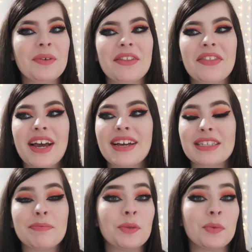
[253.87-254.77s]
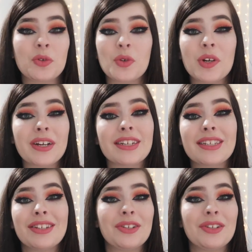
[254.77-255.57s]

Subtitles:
whether that's multiple choice,